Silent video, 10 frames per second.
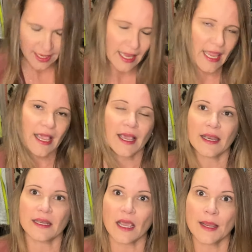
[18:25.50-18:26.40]

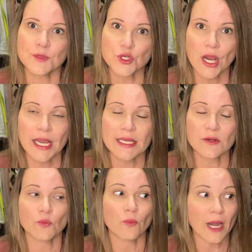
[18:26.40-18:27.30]
And I'm
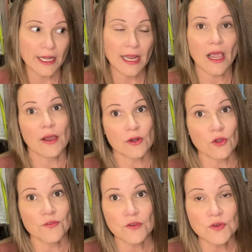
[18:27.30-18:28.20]
trying right now, I don't
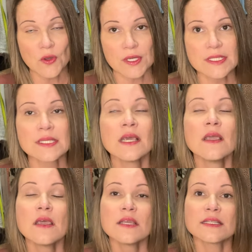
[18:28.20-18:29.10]
know if you've noticed,
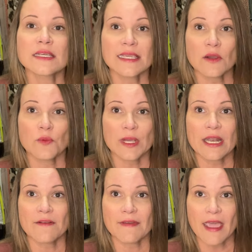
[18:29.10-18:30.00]
to get rid
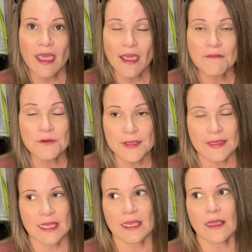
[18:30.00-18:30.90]
of
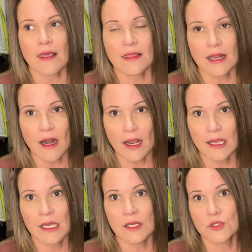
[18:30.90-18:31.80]
everything that
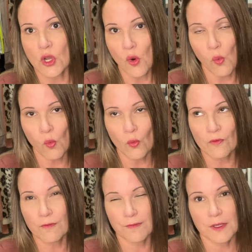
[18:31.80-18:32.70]
I don't
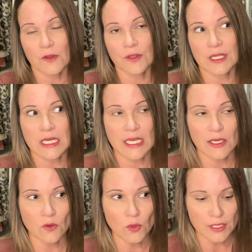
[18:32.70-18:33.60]
feel the
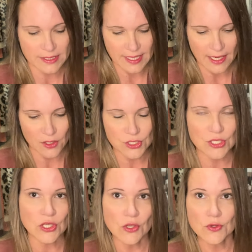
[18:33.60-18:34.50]
need or desire
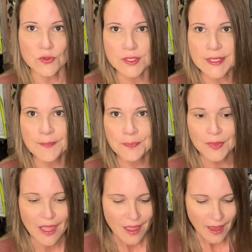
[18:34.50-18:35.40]
to use.
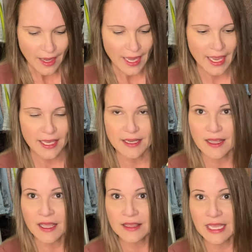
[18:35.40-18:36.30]
And
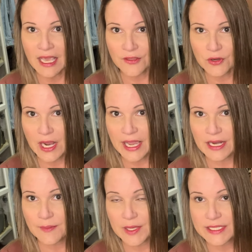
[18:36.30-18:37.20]
the other
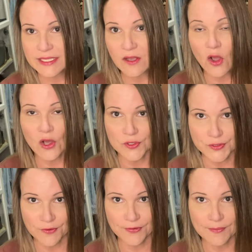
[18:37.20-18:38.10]
item is
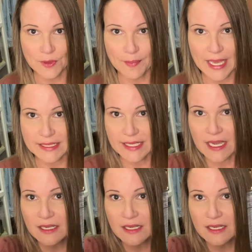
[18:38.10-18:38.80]
also from the Basquiat